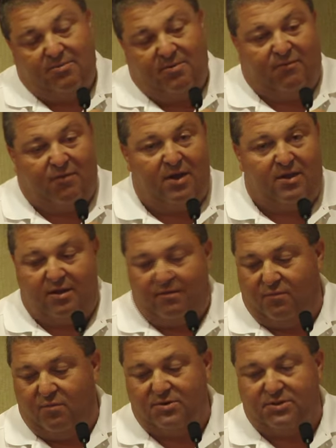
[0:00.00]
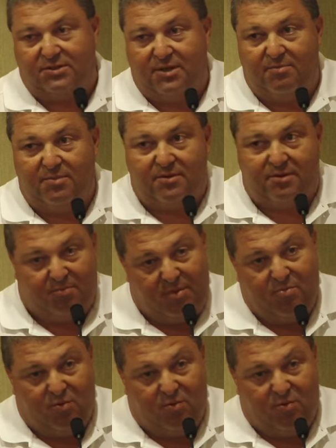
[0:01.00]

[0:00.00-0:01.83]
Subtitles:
them, and frankly, it forces them to be